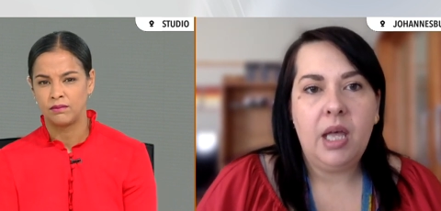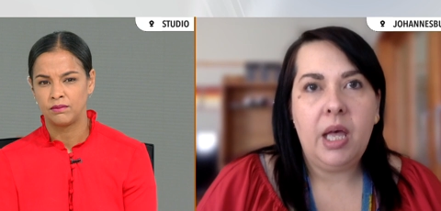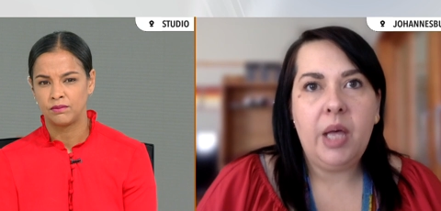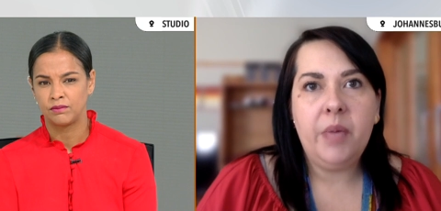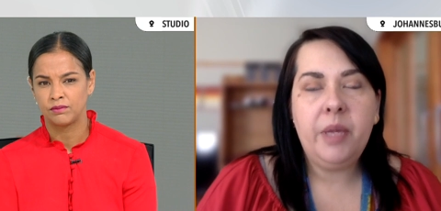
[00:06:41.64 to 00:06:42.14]

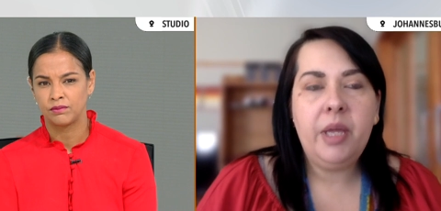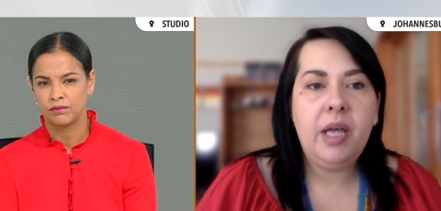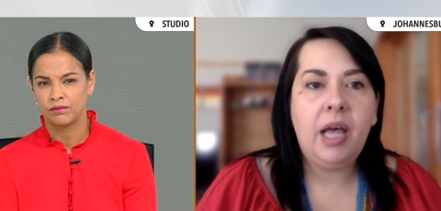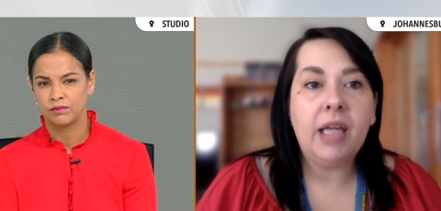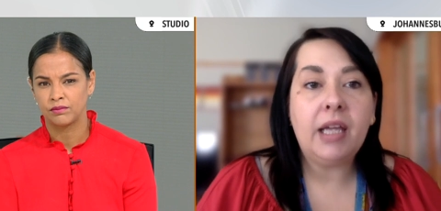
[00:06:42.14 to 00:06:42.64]
Speaker 1: Um,
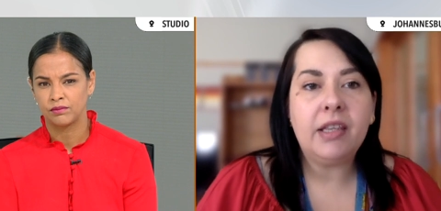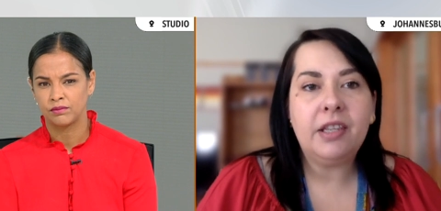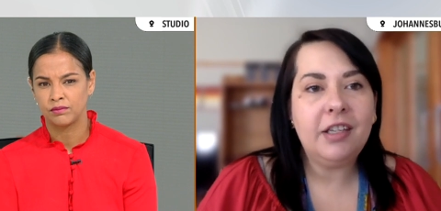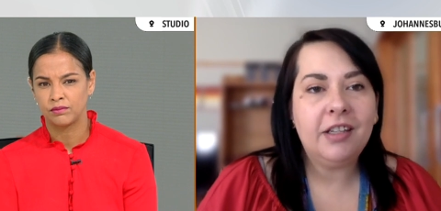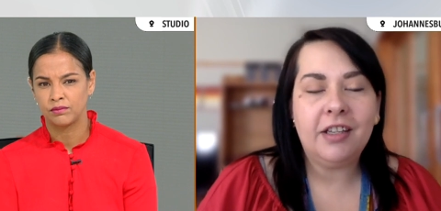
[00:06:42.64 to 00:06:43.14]
I, I,
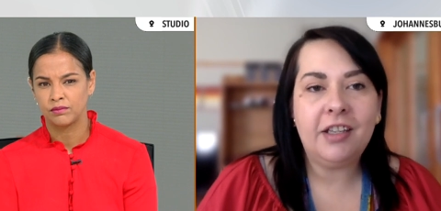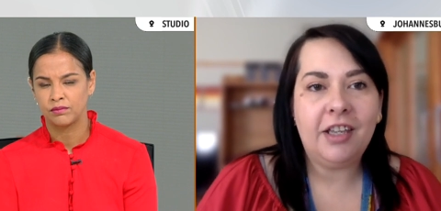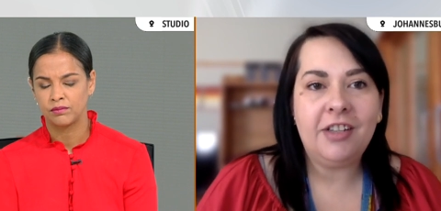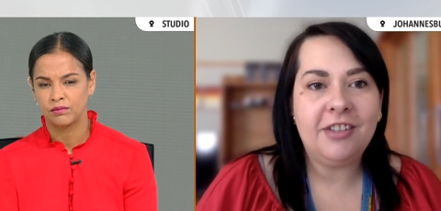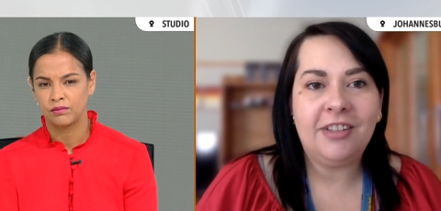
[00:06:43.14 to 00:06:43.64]
think
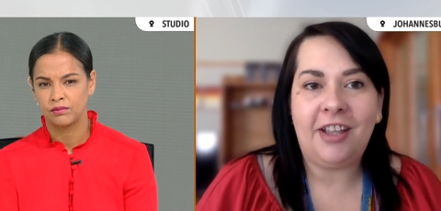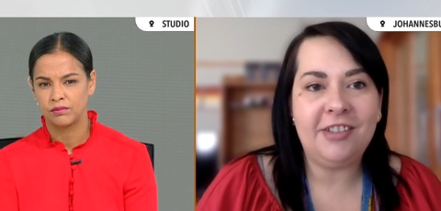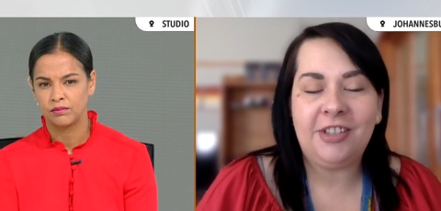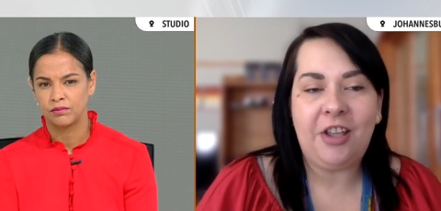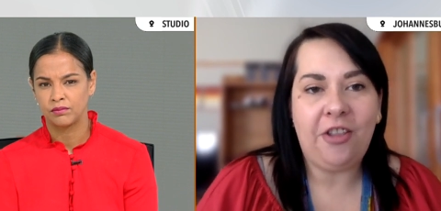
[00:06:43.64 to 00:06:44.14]
again,
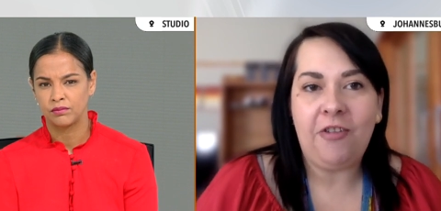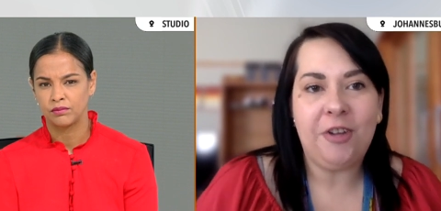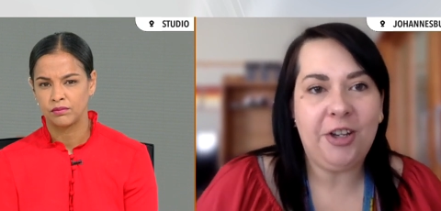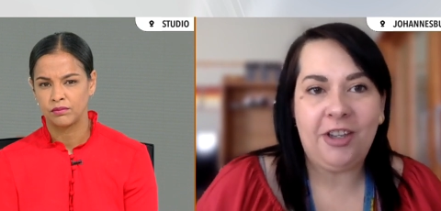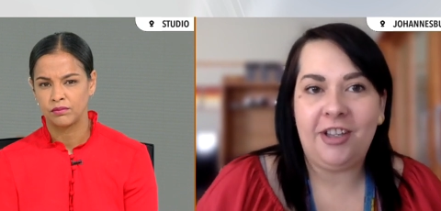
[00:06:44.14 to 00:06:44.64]
South
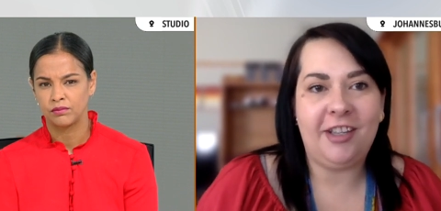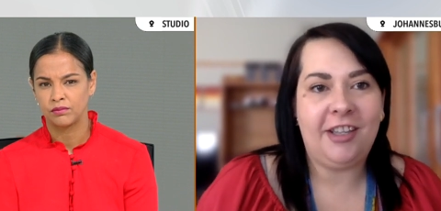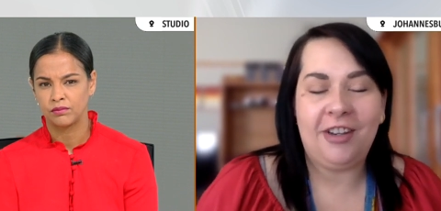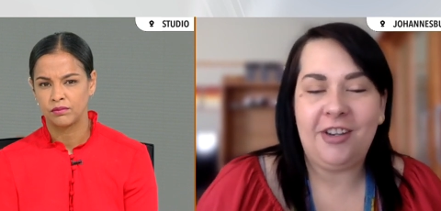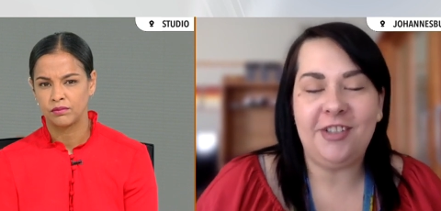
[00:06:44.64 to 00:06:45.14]
Africa
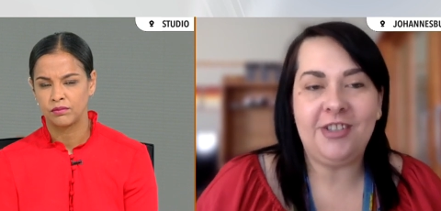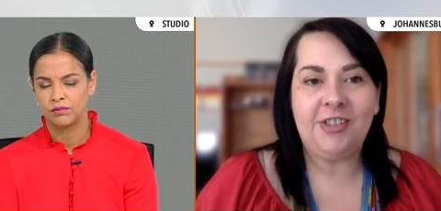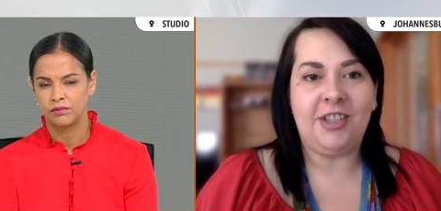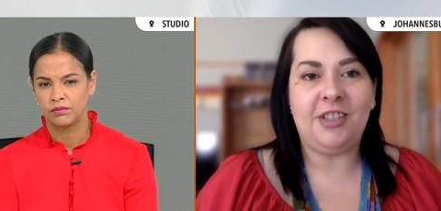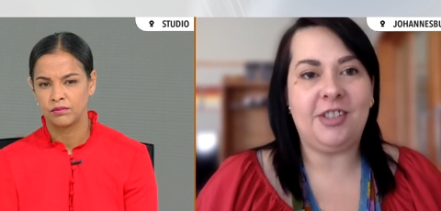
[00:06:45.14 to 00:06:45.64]
again is
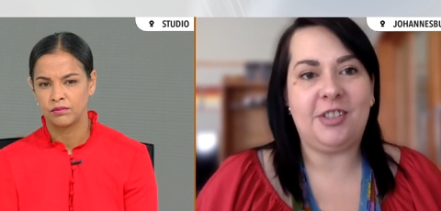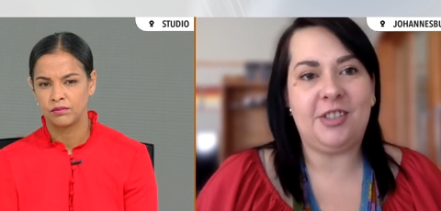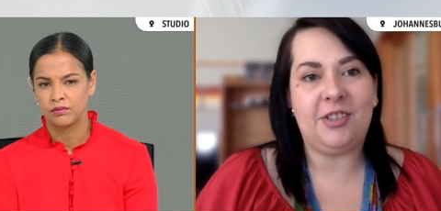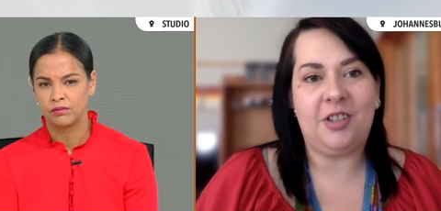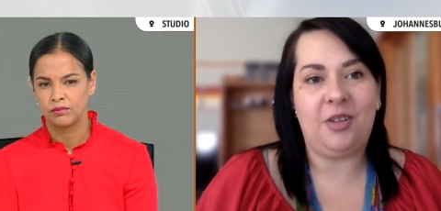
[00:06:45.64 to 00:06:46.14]
is
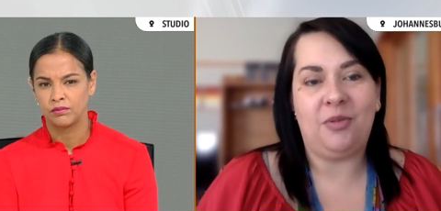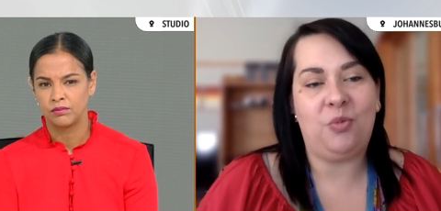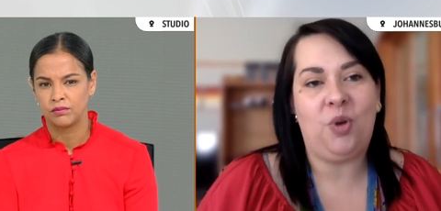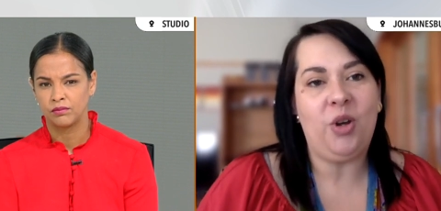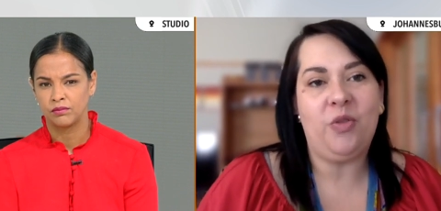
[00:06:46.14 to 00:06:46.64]

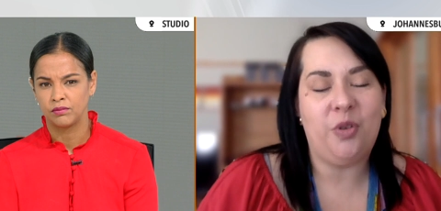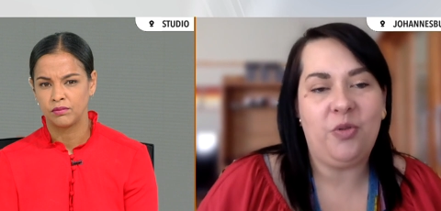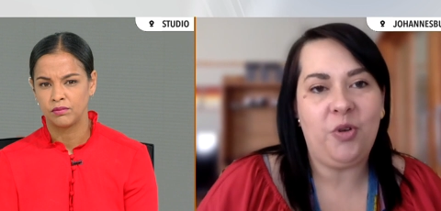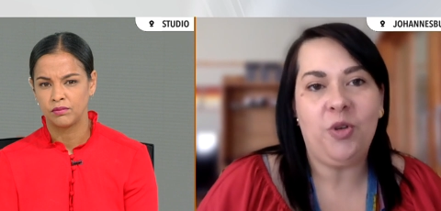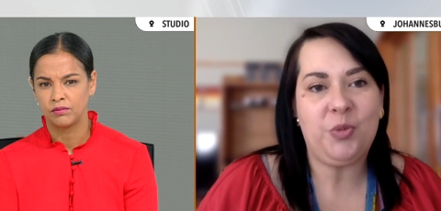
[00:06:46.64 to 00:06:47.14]
one of the
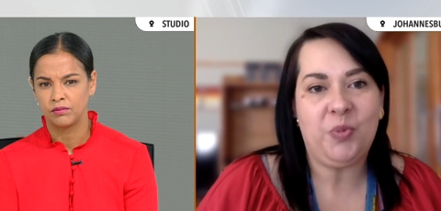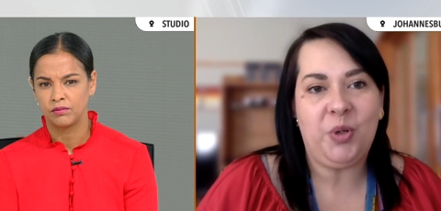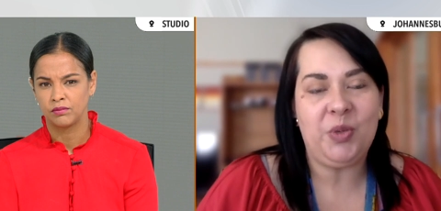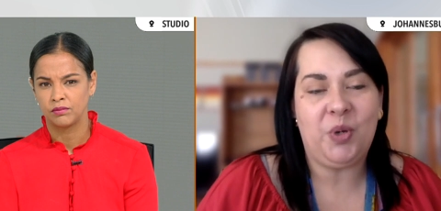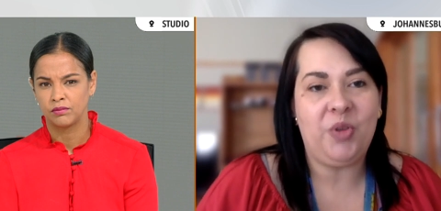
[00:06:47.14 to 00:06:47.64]
focus
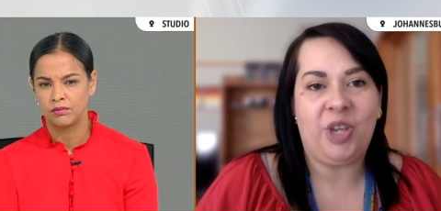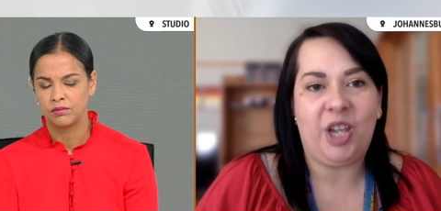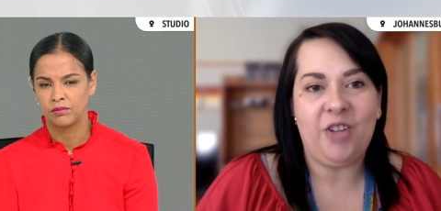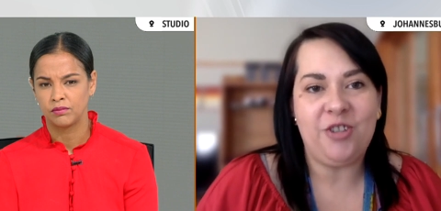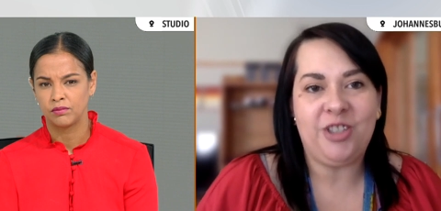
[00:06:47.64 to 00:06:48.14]
points, one of the
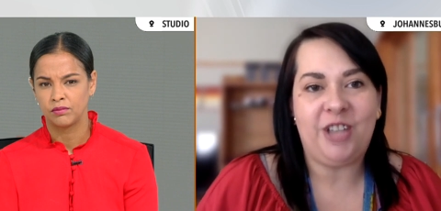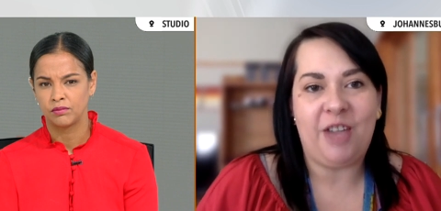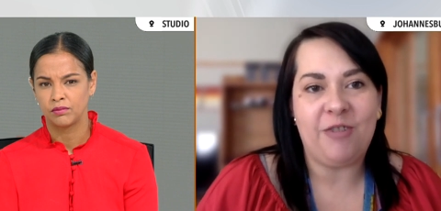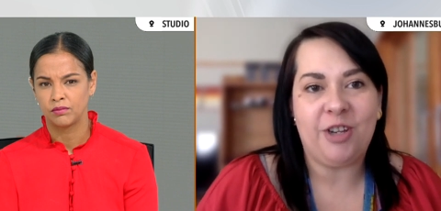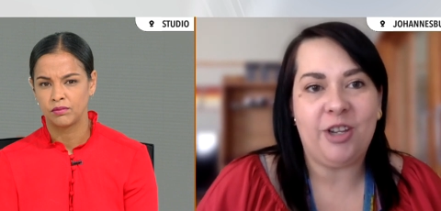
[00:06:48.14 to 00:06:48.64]
countries in
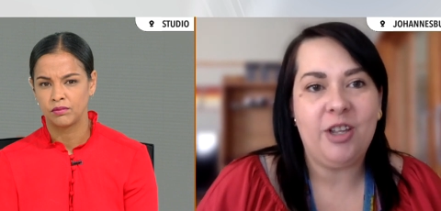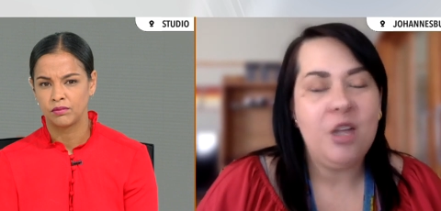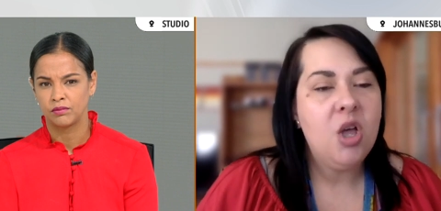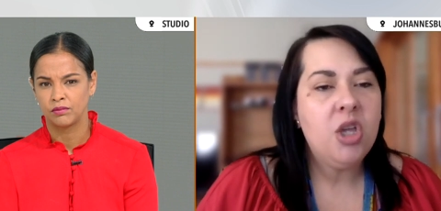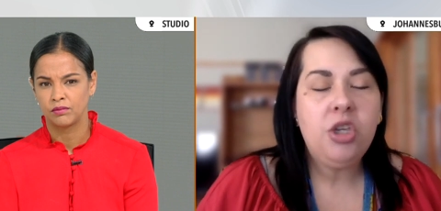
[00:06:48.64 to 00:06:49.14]
Africa,
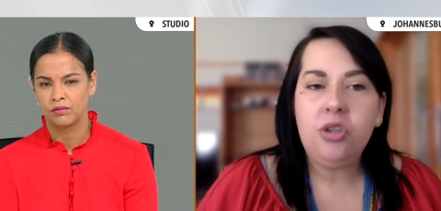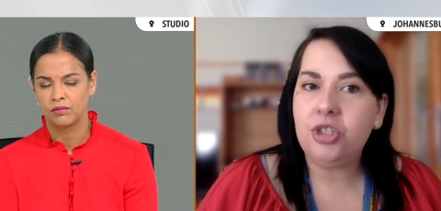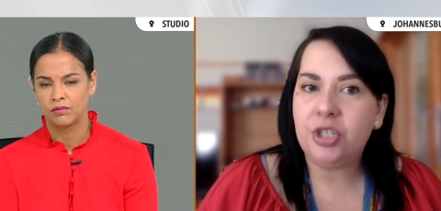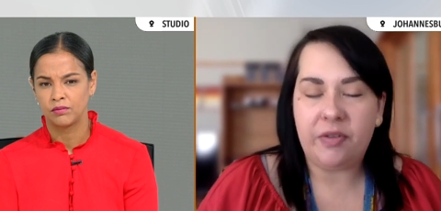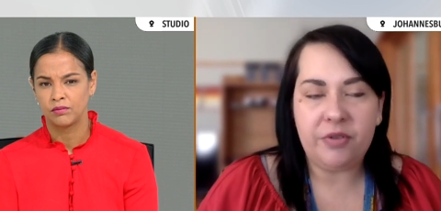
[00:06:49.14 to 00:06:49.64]

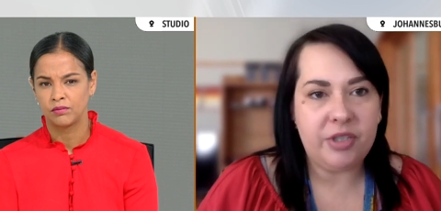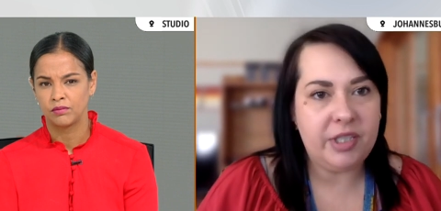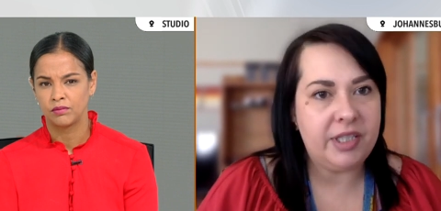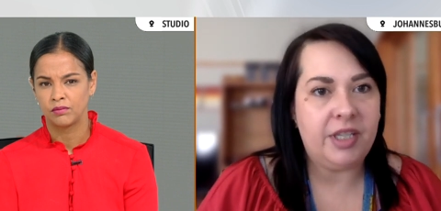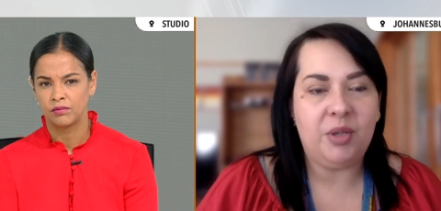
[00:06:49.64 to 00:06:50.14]
huge
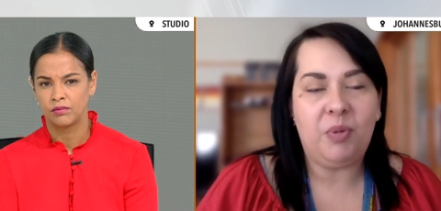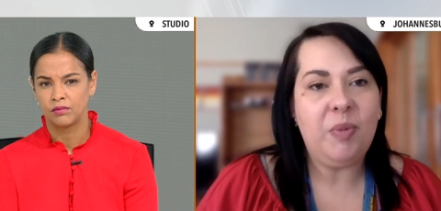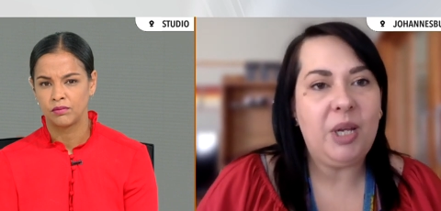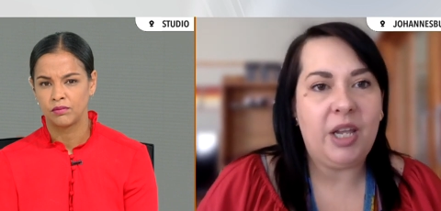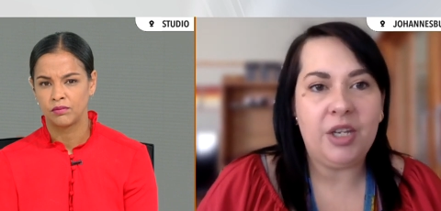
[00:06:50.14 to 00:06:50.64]
diversity in the
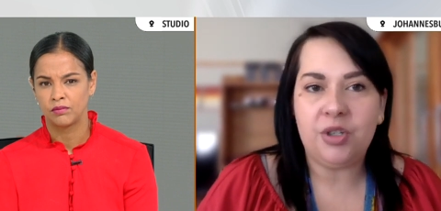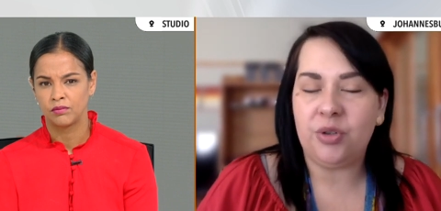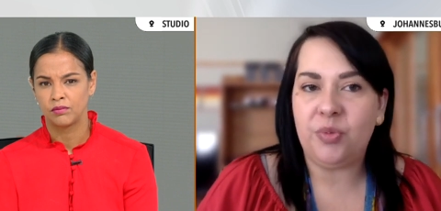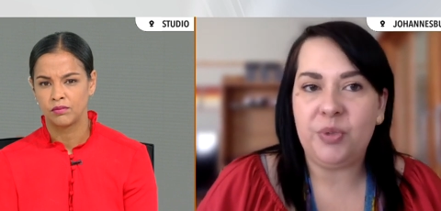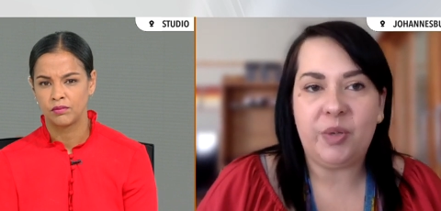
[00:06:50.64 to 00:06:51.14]
population
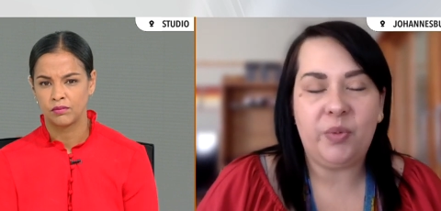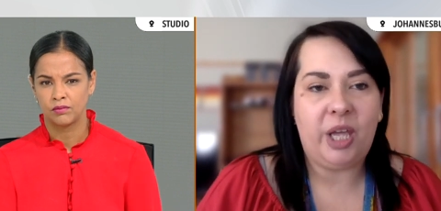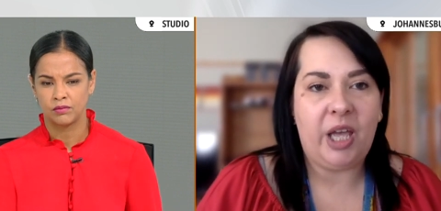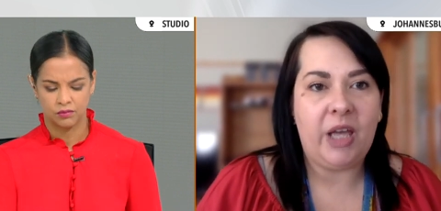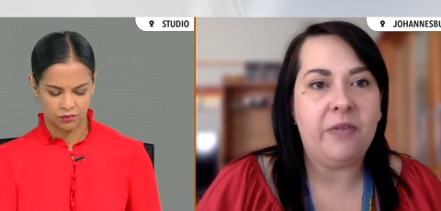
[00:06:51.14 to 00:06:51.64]
groups that we
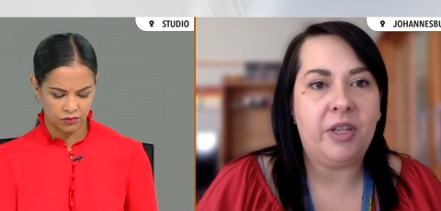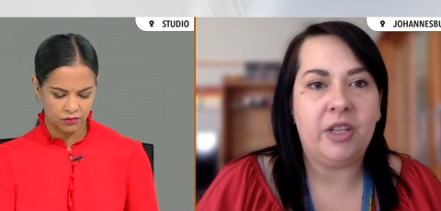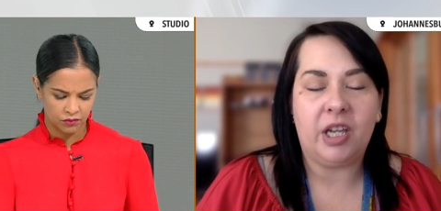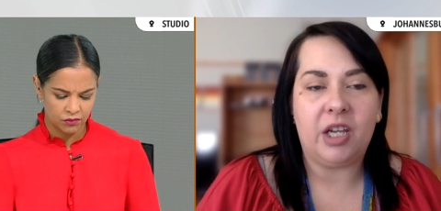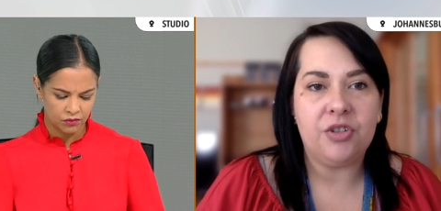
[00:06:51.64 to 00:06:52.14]
have in
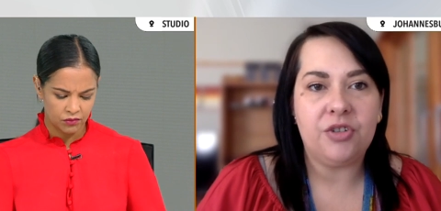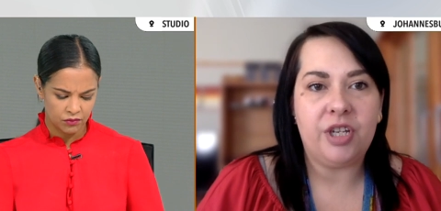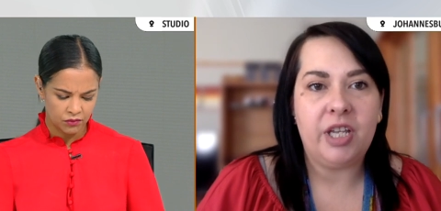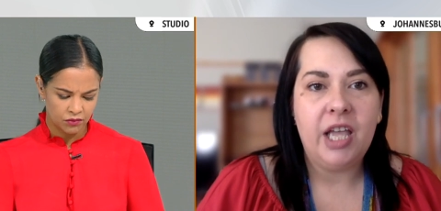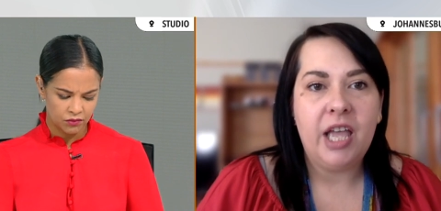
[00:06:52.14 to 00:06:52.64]
the country,